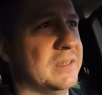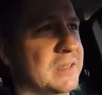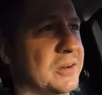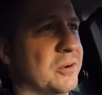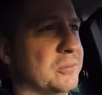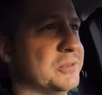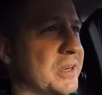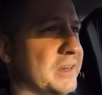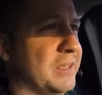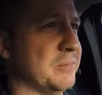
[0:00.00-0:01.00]
You know, I'm
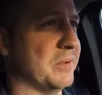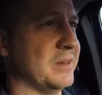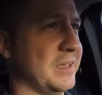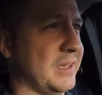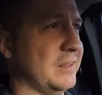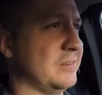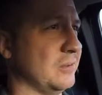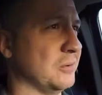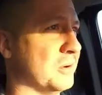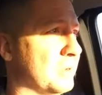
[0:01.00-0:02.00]
trying to get my dad
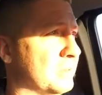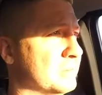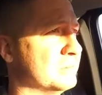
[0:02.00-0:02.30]
to